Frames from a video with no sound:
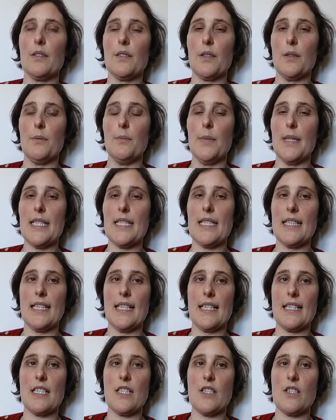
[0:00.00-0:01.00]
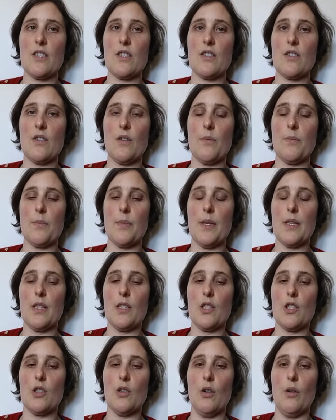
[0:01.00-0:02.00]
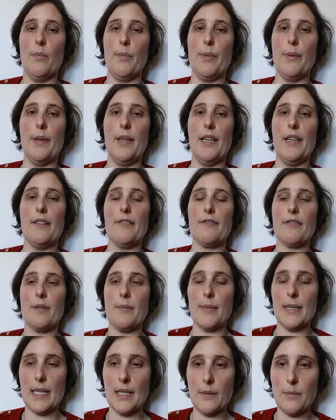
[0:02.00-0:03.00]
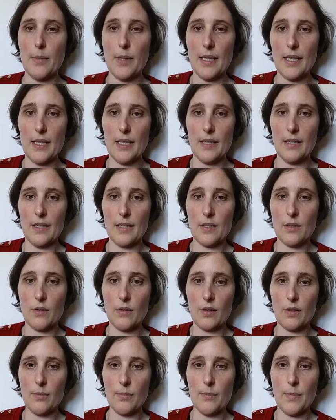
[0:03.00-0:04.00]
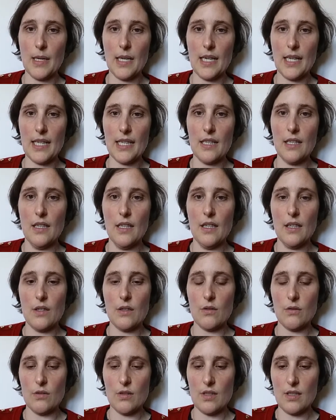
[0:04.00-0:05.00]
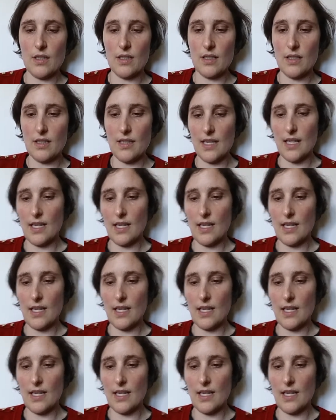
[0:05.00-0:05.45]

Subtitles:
so my son had to just stop at the shop for a minute while I took my daughter to the